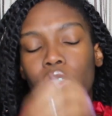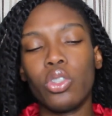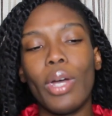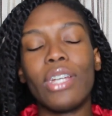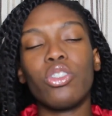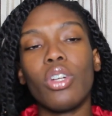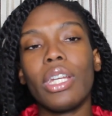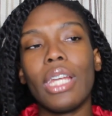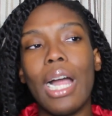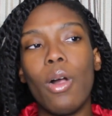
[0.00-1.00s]
So I
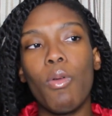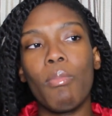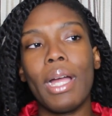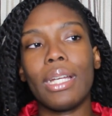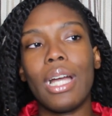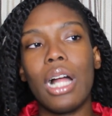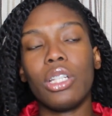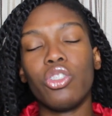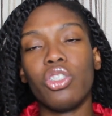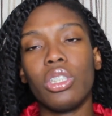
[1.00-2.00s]
started out my
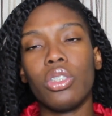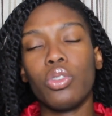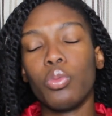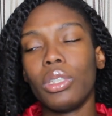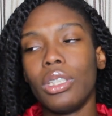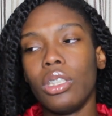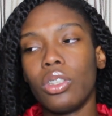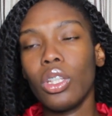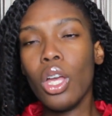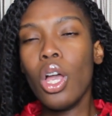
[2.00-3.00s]
college years with
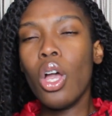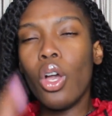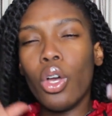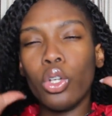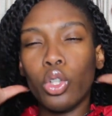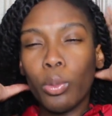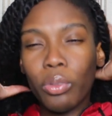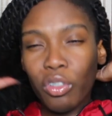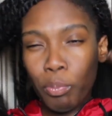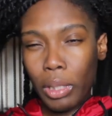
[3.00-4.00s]
these
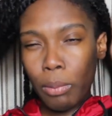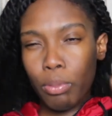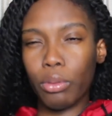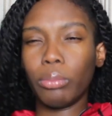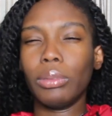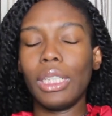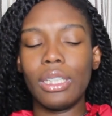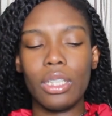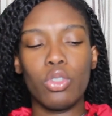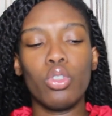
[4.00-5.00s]
groups of people,
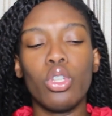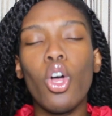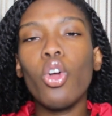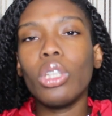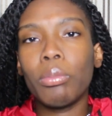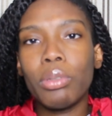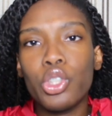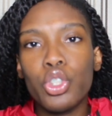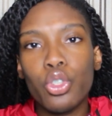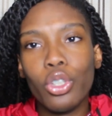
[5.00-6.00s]
and then slowly
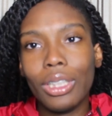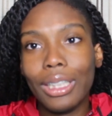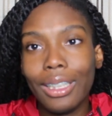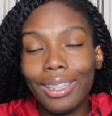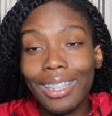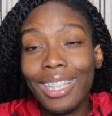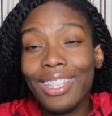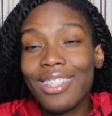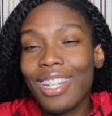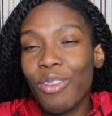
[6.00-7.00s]
but surely,
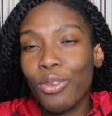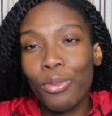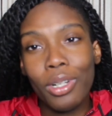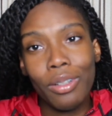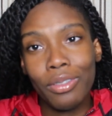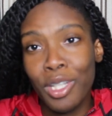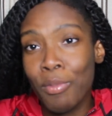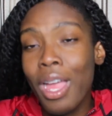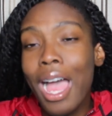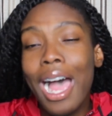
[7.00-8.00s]
each and every one of
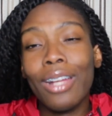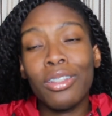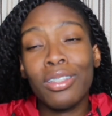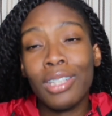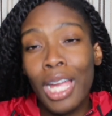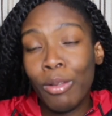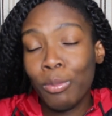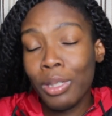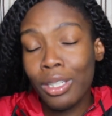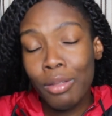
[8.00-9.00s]
them either
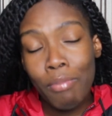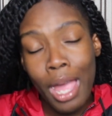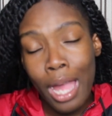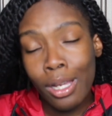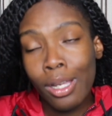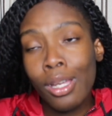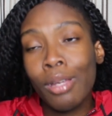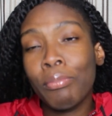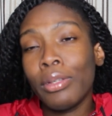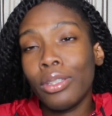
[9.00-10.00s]
stabbed me in the back,
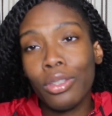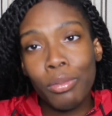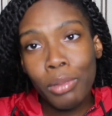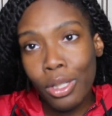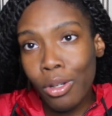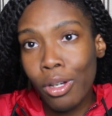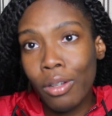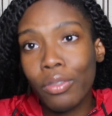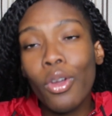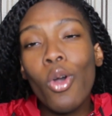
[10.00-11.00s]
pissed me
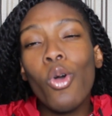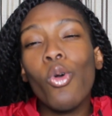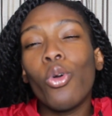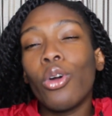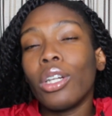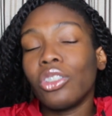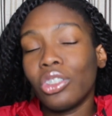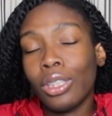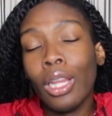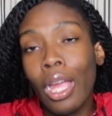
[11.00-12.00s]
off, or
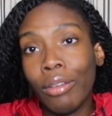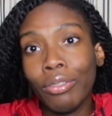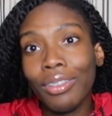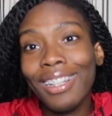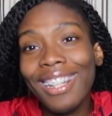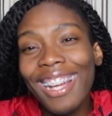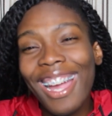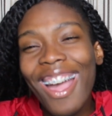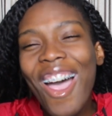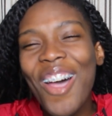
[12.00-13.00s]
just left.
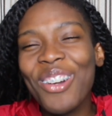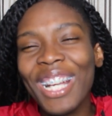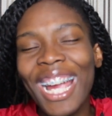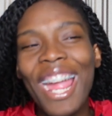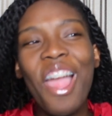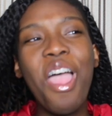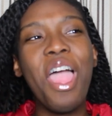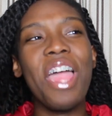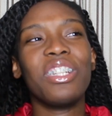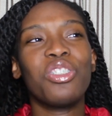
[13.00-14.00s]
Okay?
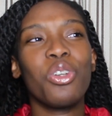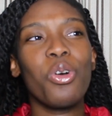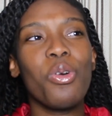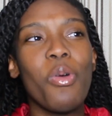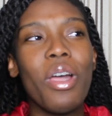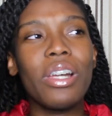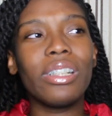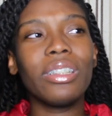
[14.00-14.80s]
And so